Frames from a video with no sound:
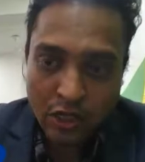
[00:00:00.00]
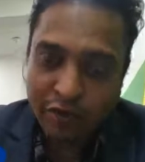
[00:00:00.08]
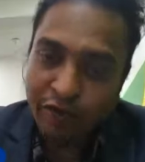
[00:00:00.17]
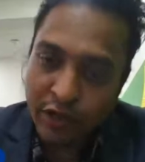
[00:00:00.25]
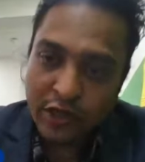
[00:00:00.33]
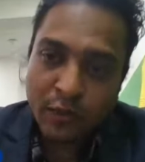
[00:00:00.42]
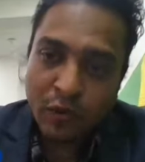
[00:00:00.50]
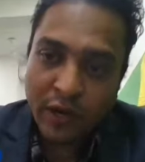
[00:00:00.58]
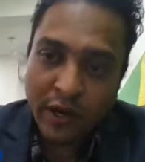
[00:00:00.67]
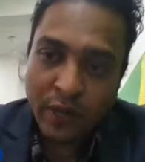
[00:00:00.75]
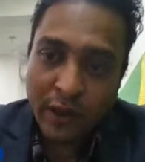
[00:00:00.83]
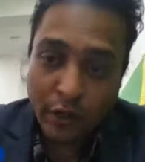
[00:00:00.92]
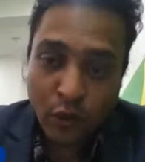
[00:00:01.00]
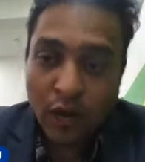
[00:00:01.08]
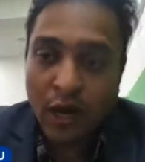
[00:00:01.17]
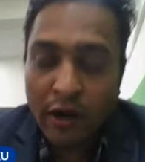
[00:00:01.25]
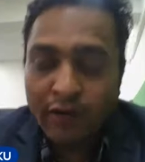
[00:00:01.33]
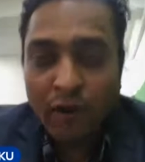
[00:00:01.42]
So first mover advantage, you
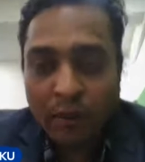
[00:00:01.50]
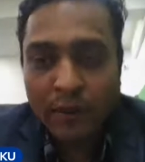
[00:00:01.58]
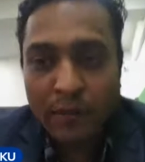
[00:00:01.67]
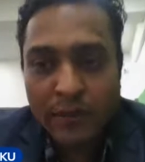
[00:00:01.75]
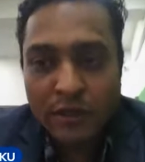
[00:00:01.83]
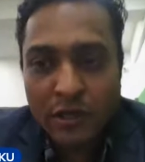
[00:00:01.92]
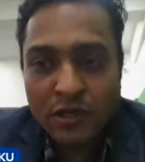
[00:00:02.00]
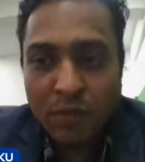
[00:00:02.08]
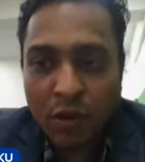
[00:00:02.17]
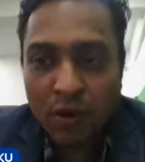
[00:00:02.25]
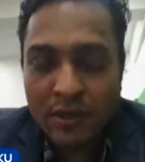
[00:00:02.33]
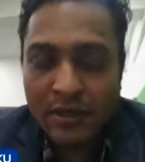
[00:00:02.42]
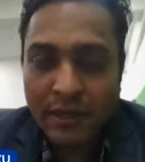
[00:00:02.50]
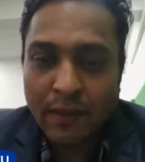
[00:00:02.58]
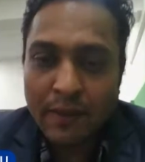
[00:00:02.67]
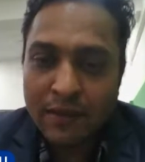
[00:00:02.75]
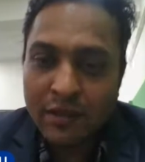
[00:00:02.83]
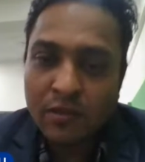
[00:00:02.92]
learn from the business models that
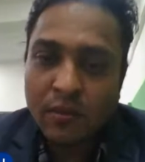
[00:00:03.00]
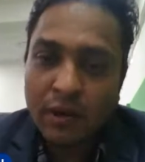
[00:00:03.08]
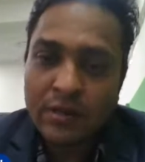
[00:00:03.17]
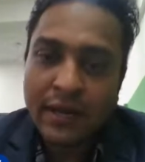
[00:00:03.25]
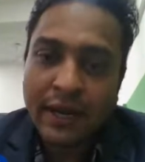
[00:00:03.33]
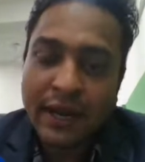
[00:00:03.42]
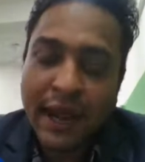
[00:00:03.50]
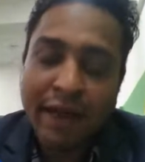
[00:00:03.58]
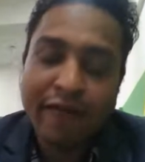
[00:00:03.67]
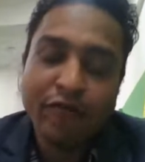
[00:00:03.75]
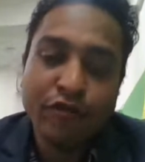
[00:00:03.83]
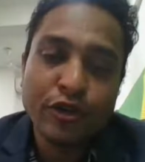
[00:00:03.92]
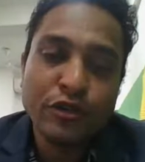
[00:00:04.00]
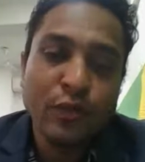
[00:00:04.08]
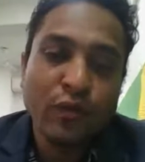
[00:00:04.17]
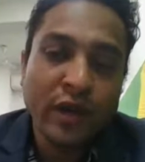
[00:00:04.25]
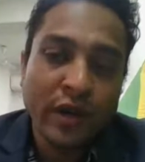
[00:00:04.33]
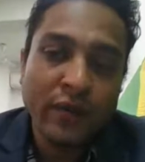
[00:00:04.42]
the business models that have first
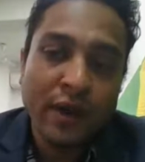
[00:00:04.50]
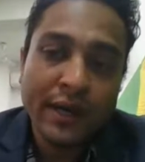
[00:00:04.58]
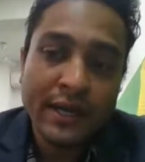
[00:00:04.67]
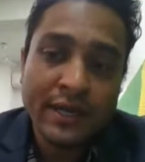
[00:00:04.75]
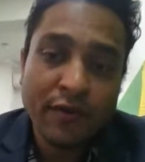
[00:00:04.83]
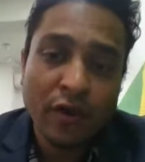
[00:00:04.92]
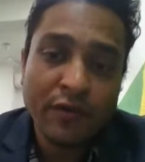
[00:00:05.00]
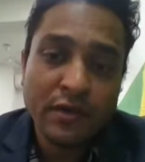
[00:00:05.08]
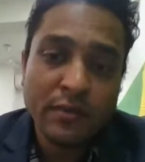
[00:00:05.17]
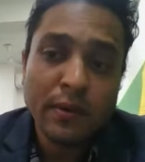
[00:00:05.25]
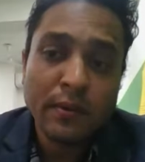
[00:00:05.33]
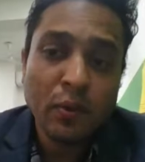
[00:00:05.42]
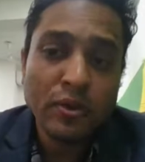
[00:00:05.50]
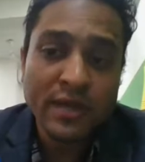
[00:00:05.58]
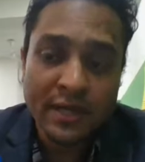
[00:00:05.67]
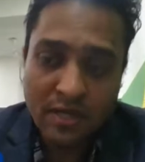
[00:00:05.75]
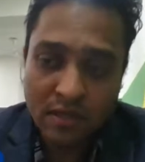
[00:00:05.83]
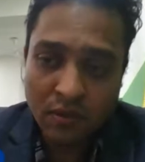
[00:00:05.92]
mover advantage have always been more
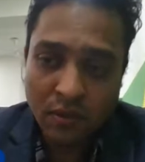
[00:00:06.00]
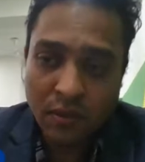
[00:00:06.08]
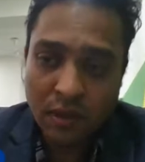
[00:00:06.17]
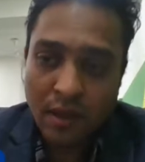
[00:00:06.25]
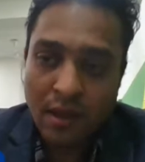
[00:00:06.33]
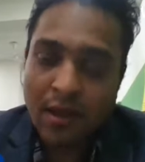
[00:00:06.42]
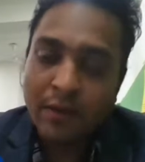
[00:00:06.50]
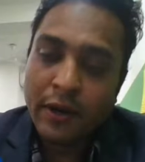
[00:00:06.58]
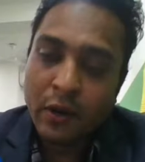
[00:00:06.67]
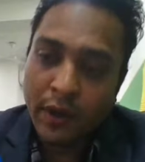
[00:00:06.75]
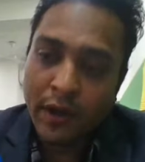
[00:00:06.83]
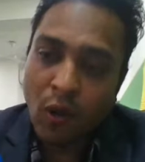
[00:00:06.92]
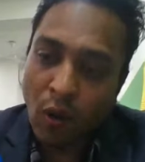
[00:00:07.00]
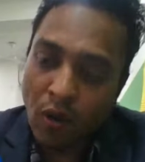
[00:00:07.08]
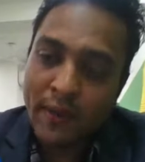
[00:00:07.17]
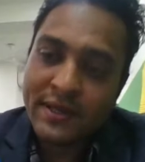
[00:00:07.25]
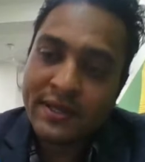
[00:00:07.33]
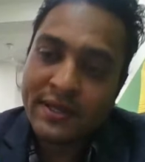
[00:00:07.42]
successful. But you can
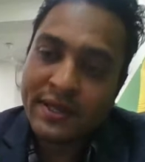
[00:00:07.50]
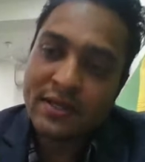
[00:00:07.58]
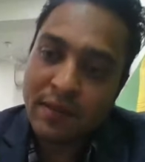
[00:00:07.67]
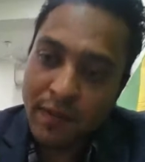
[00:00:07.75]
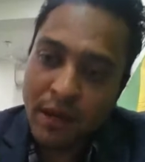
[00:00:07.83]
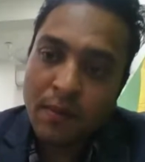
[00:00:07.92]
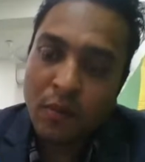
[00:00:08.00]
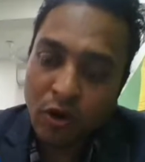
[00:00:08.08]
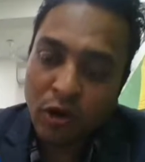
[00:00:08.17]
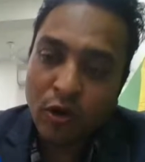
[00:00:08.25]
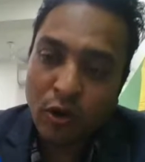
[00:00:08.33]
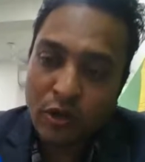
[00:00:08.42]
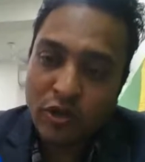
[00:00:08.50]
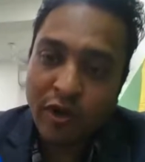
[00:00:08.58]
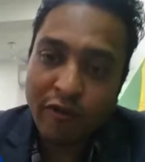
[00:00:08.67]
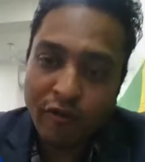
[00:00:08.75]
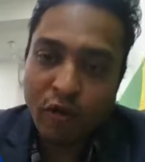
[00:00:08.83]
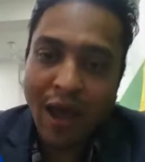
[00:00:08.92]
always have a similar model also
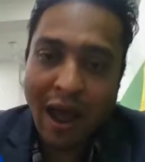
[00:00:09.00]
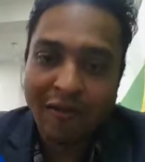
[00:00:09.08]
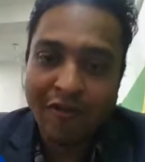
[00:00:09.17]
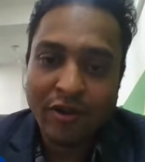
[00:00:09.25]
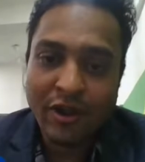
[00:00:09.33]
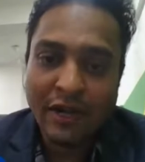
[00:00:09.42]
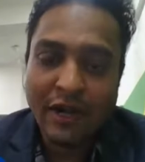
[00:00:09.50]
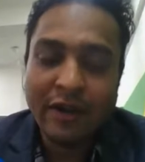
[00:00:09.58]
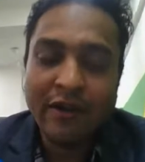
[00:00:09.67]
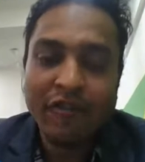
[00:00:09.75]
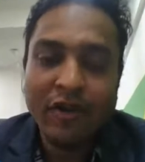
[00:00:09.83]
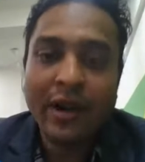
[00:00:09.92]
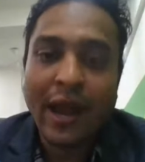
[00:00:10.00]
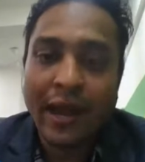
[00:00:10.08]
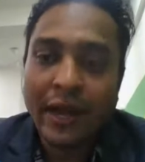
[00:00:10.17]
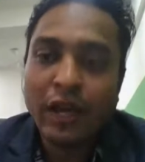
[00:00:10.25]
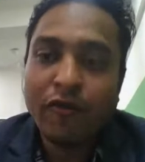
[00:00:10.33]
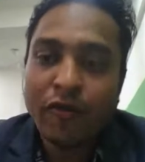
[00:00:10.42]
if you have a different
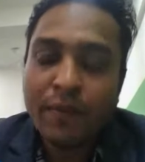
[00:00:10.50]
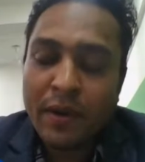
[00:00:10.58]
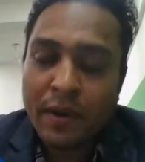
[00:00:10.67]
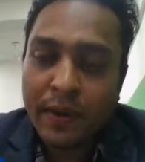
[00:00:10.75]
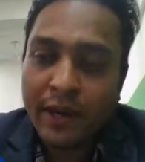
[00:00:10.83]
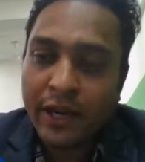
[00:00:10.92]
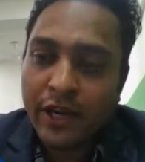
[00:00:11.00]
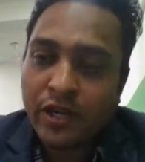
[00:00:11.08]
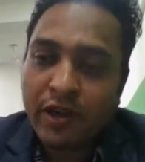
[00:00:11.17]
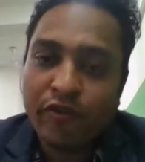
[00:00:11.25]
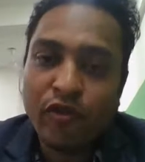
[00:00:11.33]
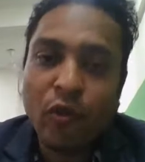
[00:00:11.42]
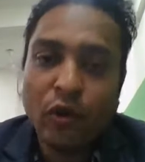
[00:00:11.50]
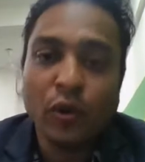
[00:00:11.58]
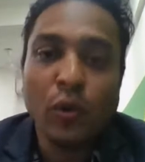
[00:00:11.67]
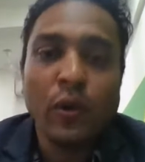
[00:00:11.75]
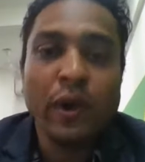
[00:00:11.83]
idea of implementation if you want to